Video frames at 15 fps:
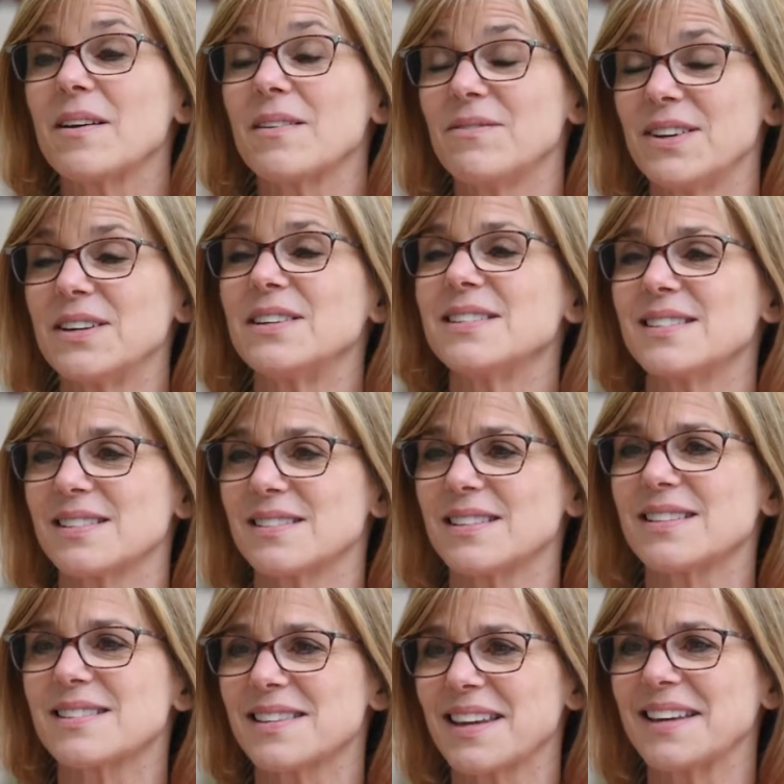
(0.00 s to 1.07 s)
A very
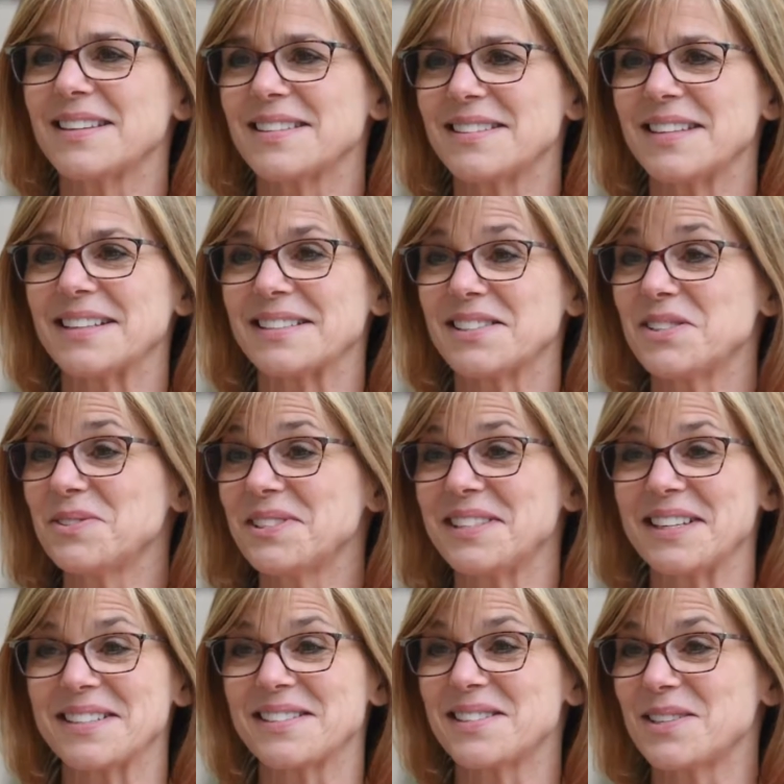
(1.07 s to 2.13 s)
success case, yes. She was
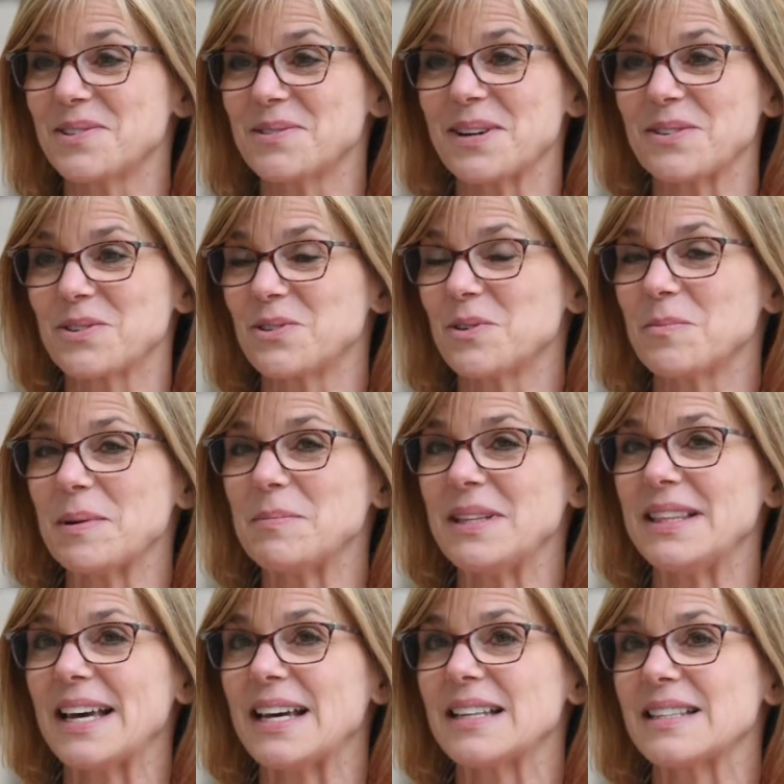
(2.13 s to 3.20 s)
dancing around her room. I
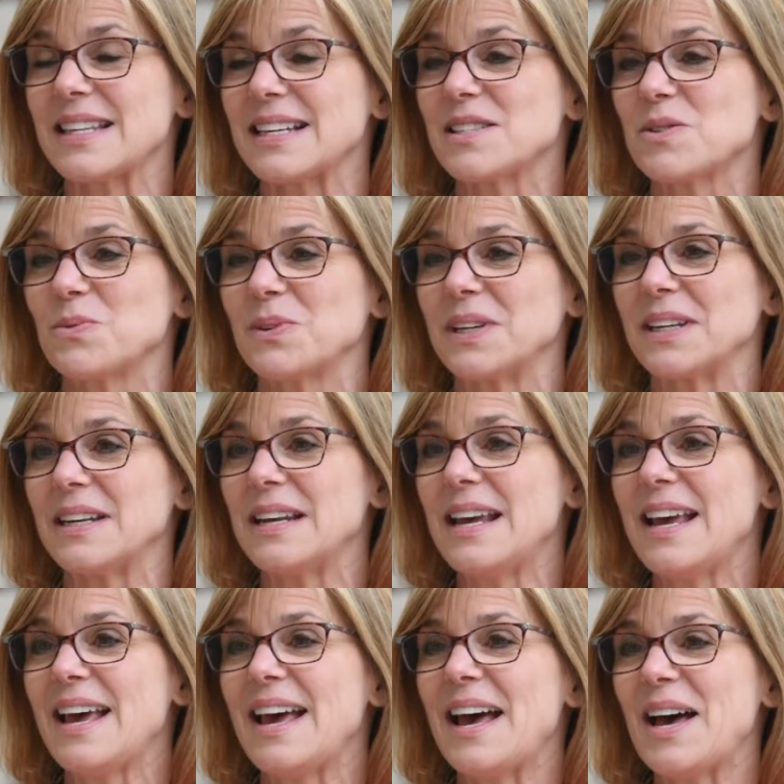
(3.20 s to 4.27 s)
mean, that's what
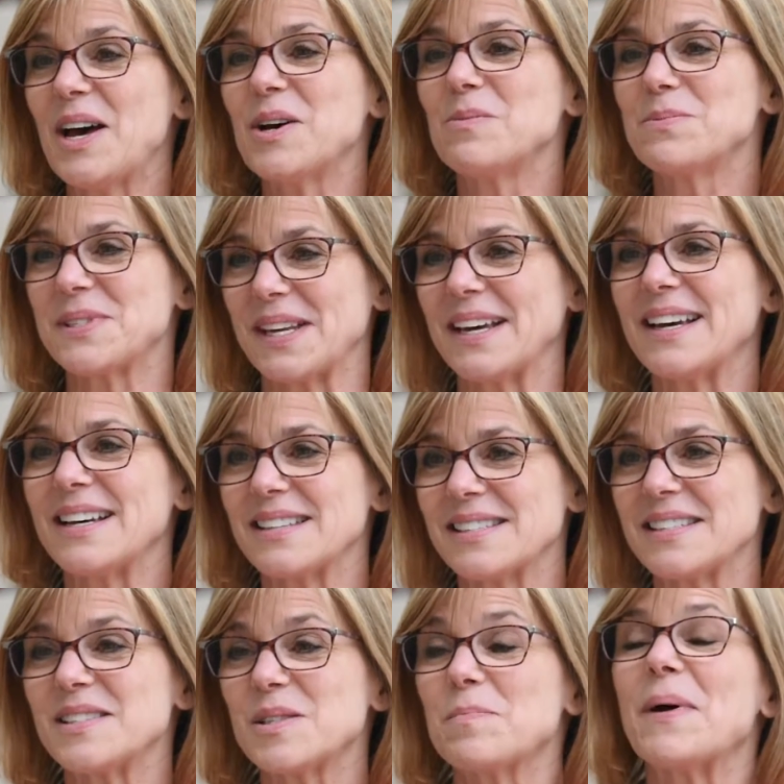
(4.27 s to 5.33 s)
helps us,
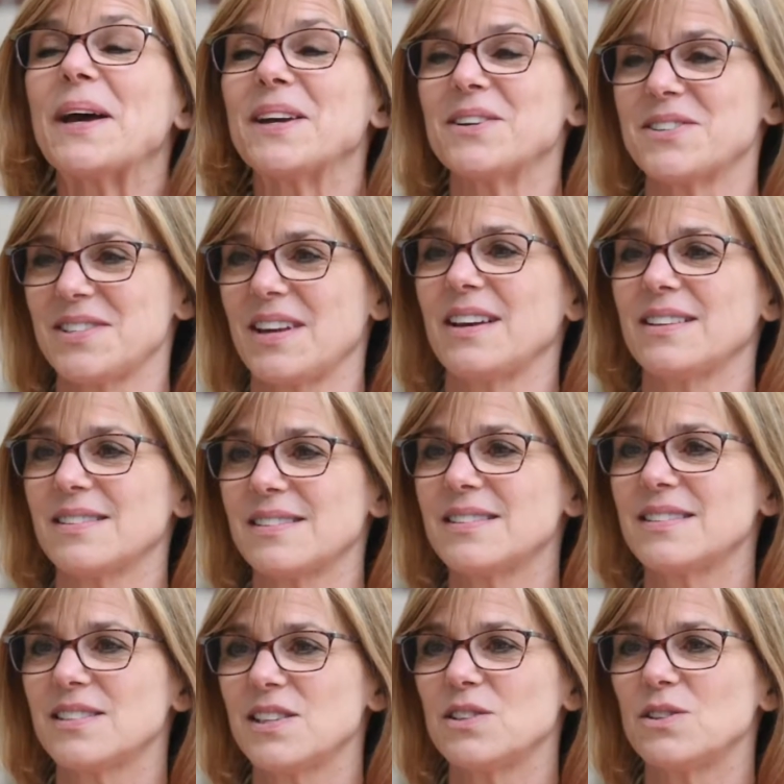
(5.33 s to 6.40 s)
inspires
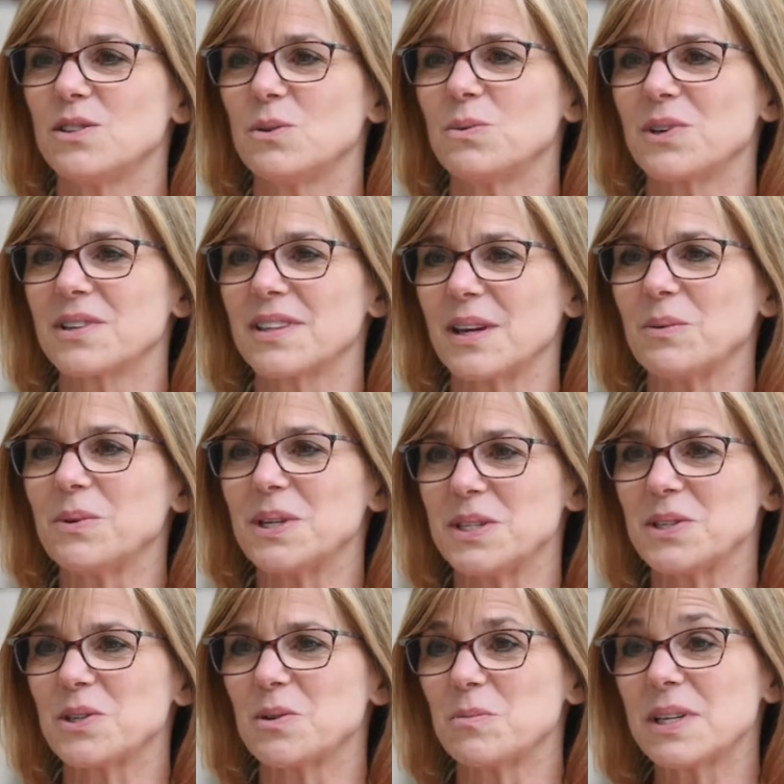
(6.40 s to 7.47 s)
us to do the work that we
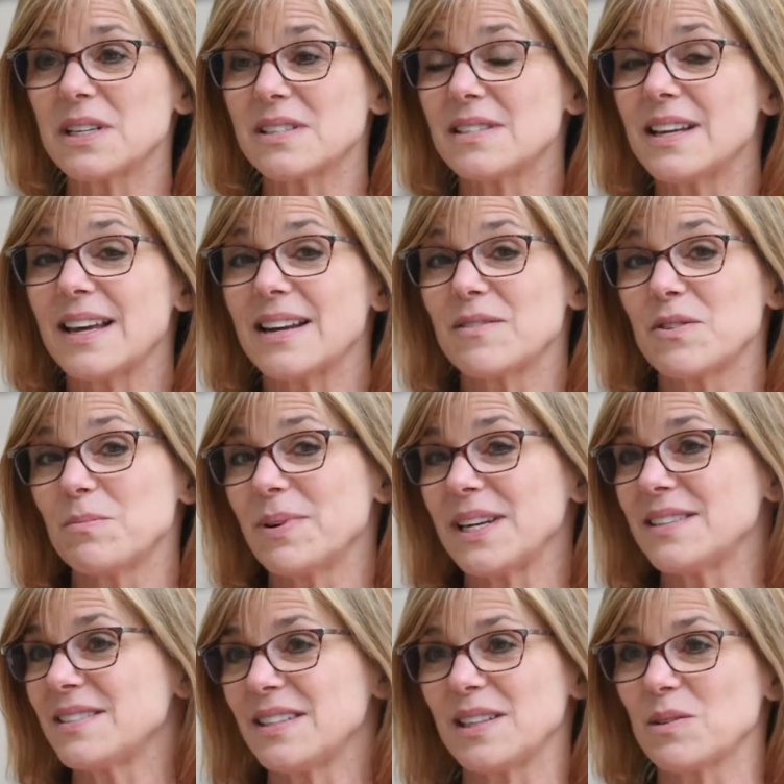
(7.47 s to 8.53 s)
do, because not every
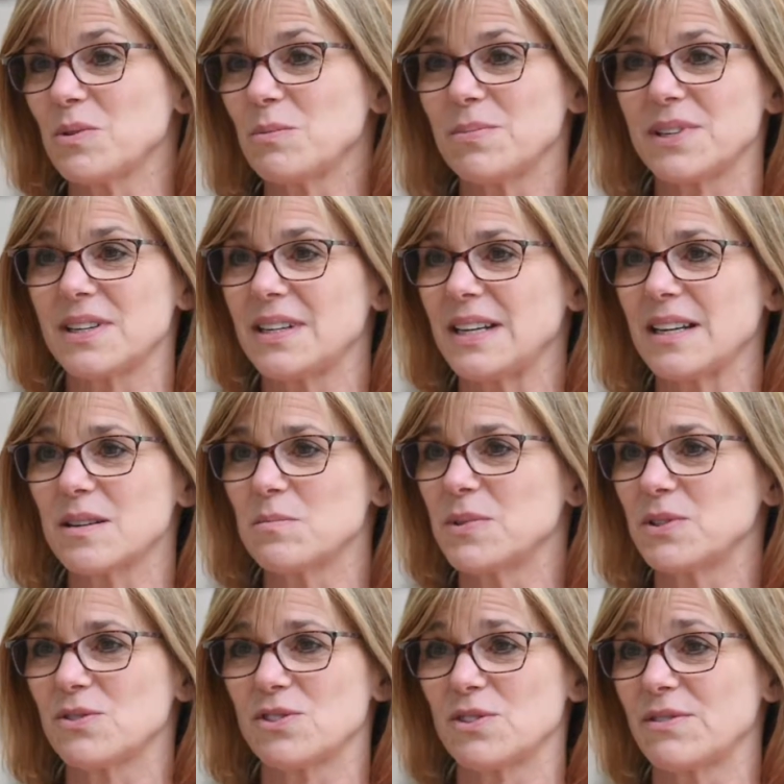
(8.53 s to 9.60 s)
patient that we put on
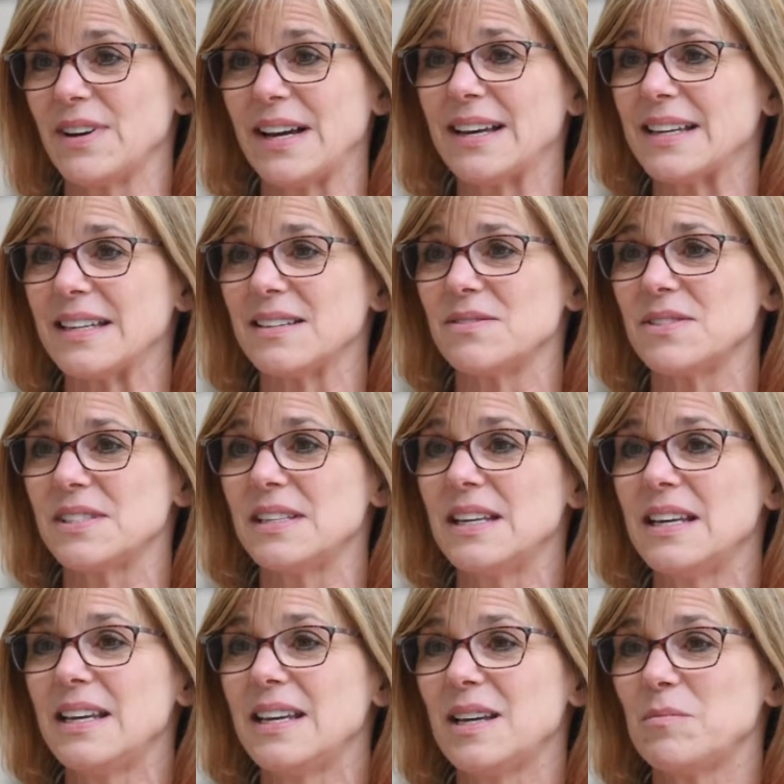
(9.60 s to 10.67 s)
ECMO survives.
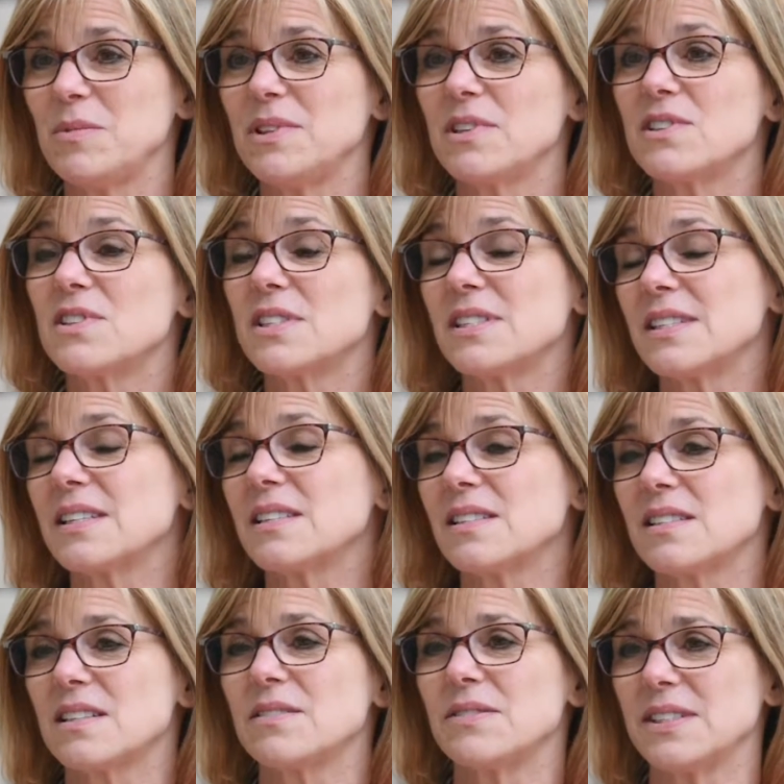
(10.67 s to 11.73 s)
I mean, they're the
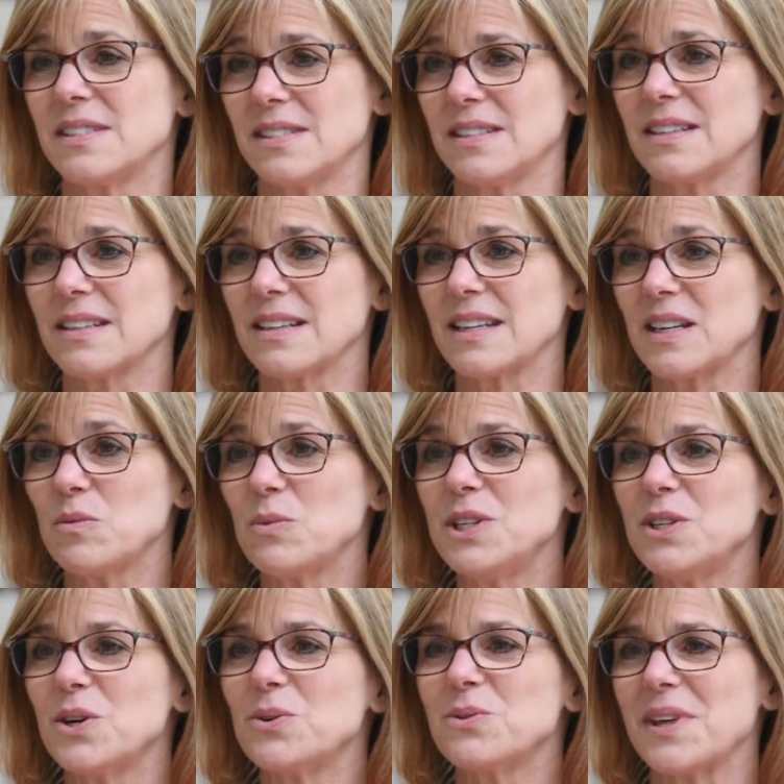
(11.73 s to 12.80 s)
sickest of the sick, and we
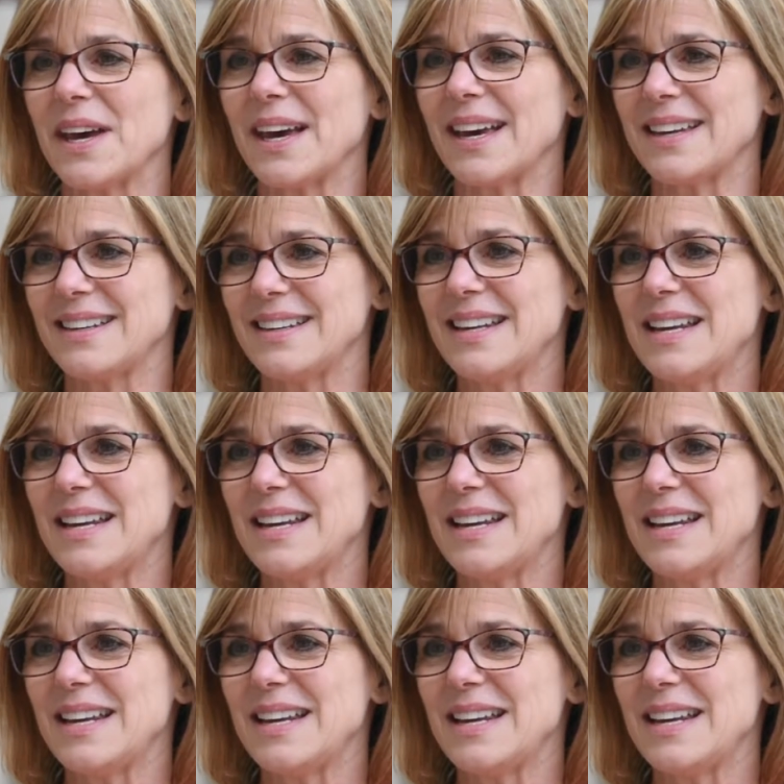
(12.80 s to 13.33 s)
know that.